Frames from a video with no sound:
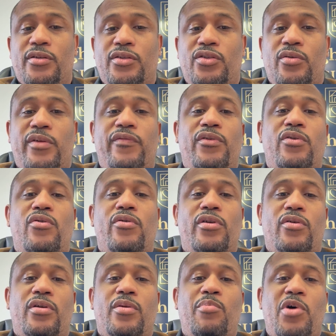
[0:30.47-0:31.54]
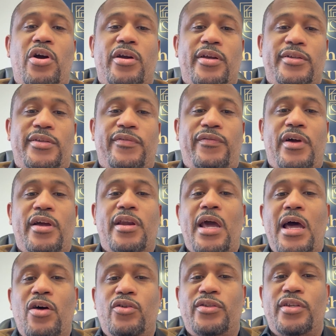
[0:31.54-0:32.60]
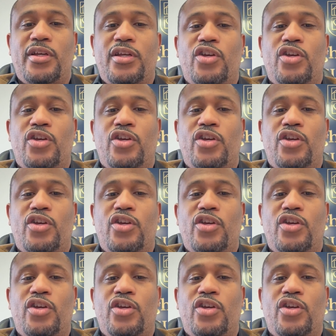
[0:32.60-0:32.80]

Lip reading: So if you're going on the market to find housing,